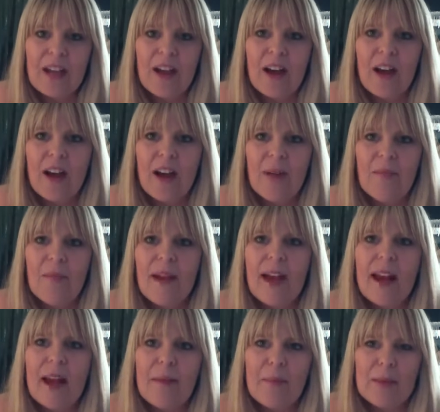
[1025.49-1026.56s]
And
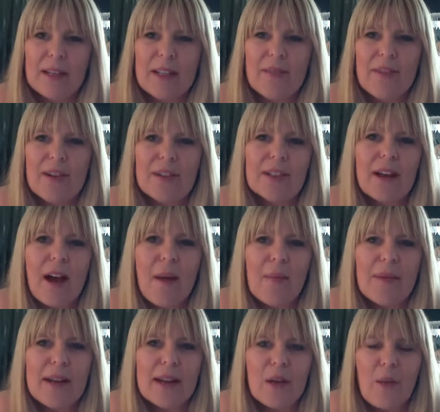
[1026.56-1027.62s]
I believe there's
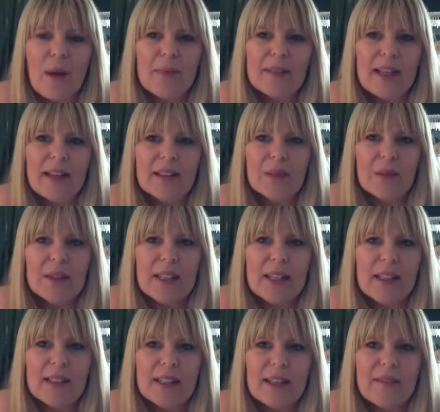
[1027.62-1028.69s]
accompanying websites with
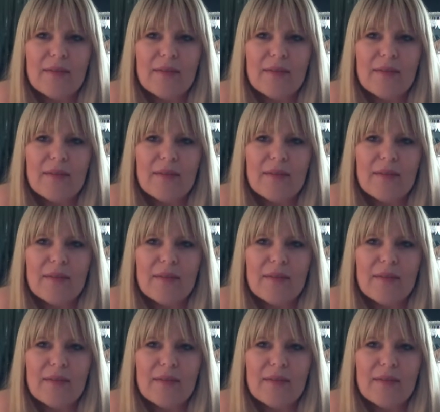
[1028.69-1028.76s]
these.